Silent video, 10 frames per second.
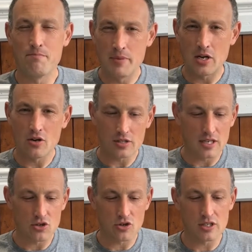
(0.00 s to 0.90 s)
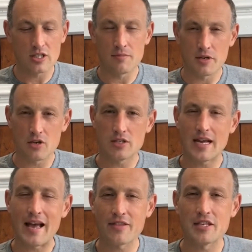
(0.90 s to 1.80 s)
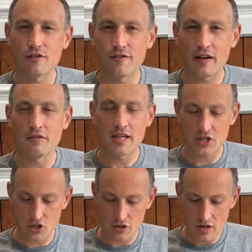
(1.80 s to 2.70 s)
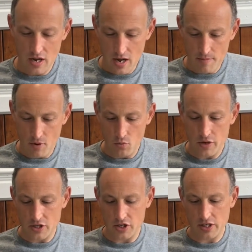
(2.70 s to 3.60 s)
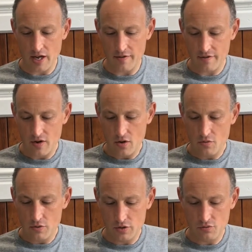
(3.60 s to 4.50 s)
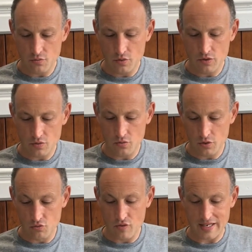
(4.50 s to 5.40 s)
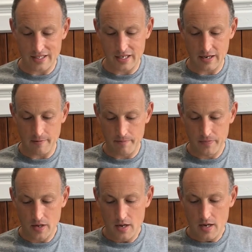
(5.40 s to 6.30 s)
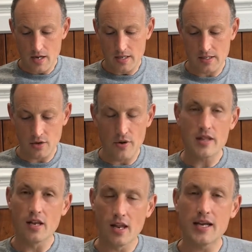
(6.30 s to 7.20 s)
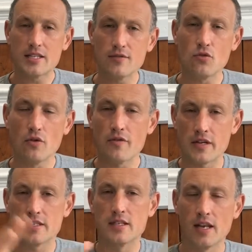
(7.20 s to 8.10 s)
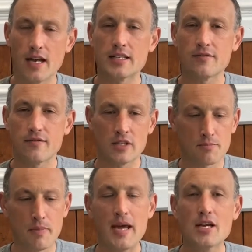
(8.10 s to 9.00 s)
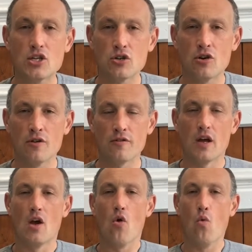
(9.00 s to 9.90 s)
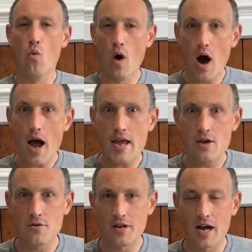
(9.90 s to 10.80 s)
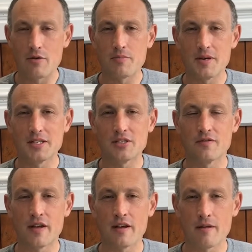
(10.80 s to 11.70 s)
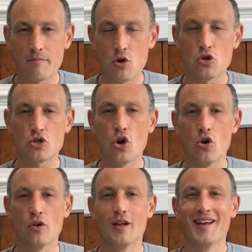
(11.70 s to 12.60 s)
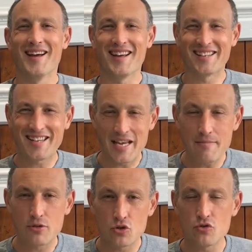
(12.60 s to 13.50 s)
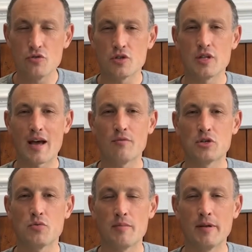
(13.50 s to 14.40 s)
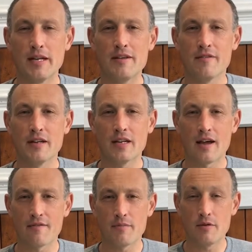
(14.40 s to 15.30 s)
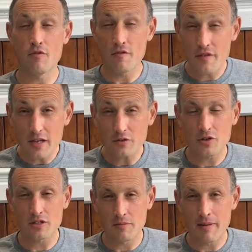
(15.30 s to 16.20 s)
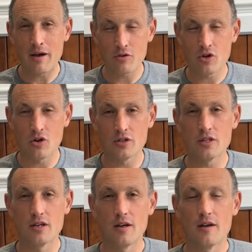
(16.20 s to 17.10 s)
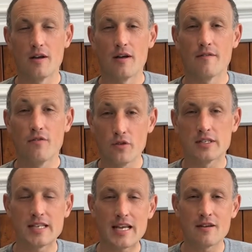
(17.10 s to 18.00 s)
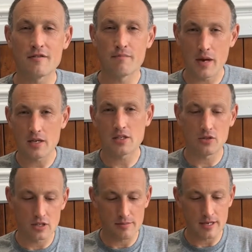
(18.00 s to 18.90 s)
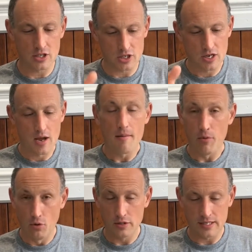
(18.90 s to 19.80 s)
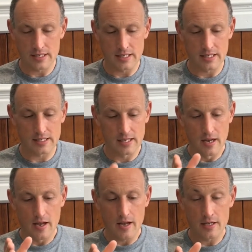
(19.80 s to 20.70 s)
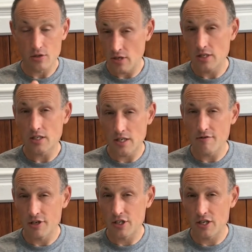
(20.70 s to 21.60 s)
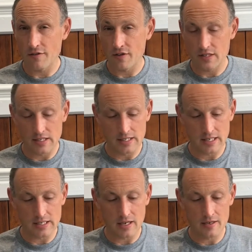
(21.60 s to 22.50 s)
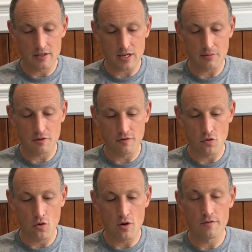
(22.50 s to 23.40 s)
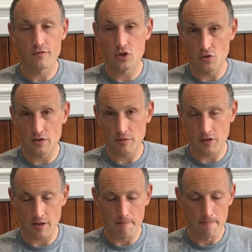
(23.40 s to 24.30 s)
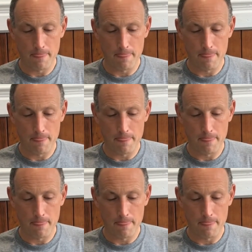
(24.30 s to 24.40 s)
because he trusted, because he had this foundation upon which his life was, was, was resting. And so in the light of all of this, in the light of this picture of why you and I would persevere and push on and keep true to that which we believe in and have been revealed to us about God, for the sake of passing on his message, Paul says this. It's, it's serious stuff, this. He says in chapter 4 of 2 Timothy,